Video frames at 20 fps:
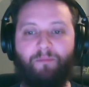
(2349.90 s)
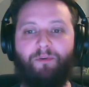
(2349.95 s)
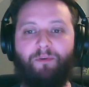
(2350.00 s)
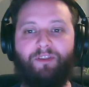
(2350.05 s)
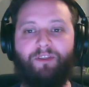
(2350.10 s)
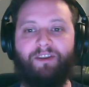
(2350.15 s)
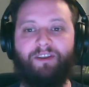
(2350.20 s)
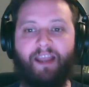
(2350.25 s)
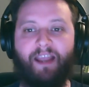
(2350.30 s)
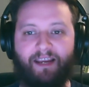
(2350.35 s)

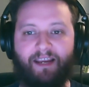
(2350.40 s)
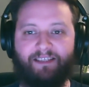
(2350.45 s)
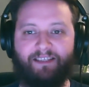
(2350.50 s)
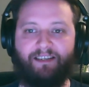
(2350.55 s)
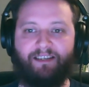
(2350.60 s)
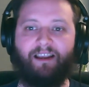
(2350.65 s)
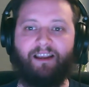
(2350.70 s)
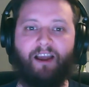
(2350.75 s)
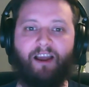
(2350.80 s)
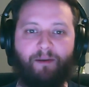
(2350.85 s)
But the
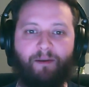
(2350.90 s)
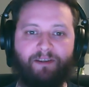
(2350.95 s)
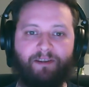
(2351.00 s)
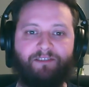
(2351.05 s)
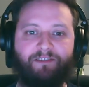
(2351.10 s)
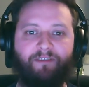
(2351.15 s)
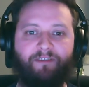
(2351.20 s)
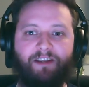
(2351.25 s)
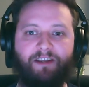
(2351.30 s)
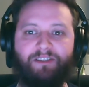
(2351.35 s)
next iOS
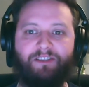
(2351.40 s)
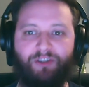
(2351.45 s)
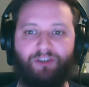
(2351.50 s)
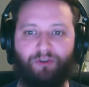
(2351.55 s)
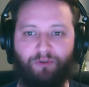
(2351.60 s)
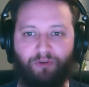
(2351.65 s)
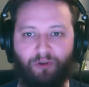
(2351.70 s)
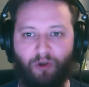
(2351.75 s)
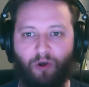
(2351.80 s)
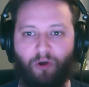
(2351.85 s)
device that
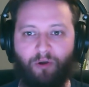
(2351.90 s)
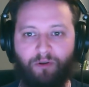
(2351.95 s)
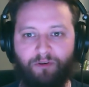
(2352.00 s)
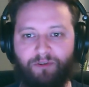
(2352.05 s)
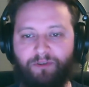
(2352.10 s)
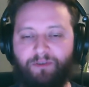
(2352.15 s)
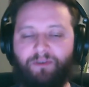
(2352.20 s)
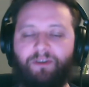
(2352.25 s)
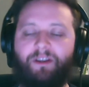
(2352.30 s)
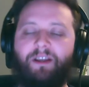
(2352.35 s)
you
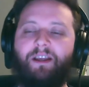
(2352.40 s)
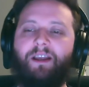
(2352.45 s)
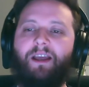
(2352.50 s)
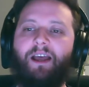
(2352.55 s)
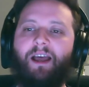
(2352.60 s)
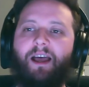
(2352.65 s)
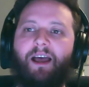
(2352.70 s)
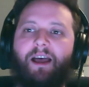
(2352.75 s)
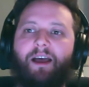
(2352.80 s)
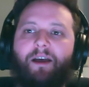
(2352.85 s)
got,
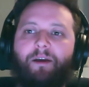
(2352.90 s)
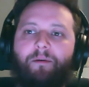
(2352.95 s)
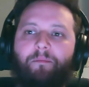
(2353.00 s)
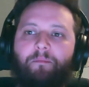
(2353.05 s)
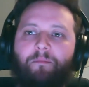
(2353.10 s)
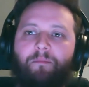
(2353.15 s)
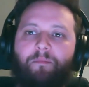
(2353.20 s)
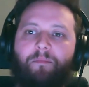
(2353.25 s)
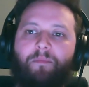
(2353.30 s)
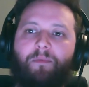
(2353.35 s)

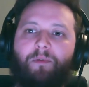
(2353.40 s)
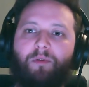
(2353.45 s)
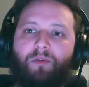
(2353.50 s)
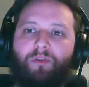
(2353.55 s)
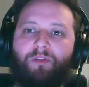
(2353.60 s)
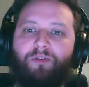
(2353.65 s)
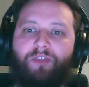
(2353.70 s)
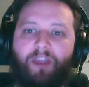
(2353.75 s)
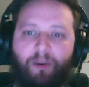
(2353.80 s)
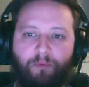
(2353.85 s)

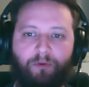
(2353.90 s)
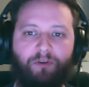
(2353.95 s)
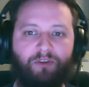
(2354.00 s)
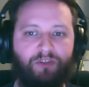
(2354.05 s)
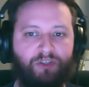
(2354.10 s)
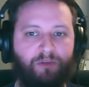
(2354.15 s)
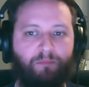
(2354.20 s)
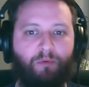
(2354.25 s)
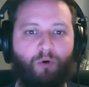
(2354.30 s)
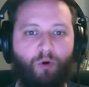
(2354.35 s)
they
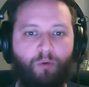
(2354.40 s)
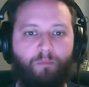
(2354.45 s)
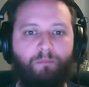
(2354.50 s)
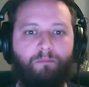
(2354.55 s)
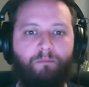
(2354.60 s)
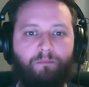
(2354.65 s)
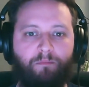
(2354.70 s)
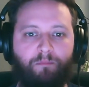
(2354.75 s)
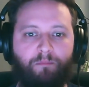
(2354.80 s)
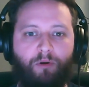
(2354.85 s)
wouldn't support
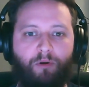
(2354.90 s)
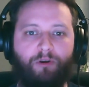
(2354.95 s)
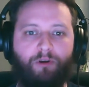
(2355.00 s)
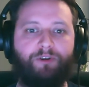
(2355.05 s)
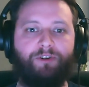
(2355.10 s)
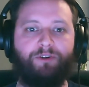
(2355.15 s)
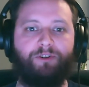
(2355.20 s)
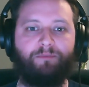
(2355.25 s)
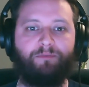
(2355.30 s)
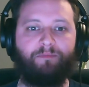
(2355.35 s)

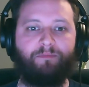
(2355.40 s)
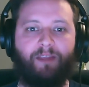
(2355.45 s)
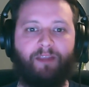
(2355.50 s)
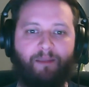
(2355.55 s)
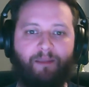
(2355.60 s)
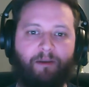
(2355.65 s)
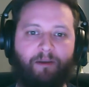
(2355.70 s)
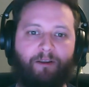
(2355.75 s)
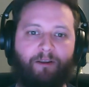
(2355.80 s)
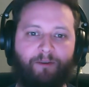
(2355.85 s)
push
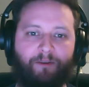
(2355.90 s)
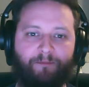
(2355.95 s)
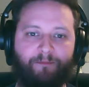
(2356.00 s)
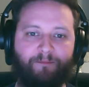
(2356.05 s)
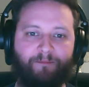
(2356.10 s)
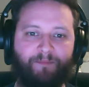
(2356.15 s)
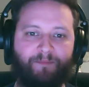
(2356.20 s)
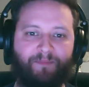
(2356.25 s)
email on.